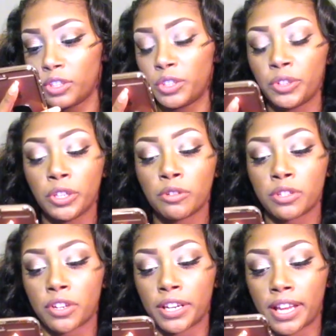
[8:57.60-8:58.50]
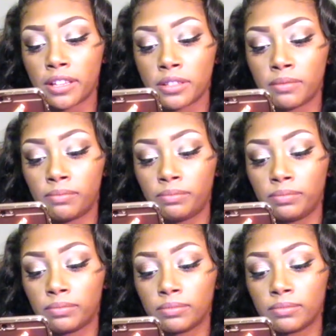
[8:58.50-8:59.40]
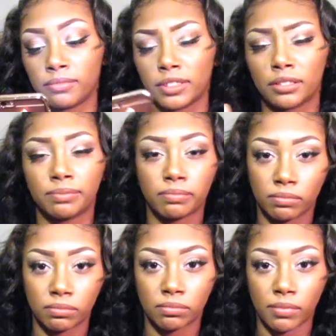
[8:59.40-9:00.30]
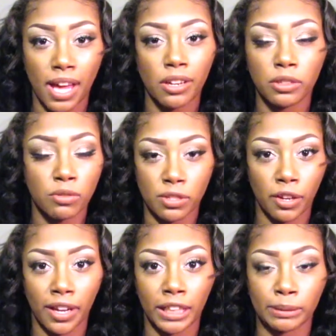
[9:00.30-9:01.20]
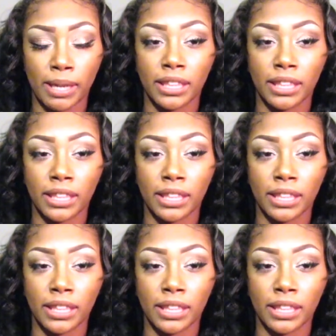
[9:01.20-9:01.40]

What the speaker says: Do you use sarcasm? I don't use sarcasm.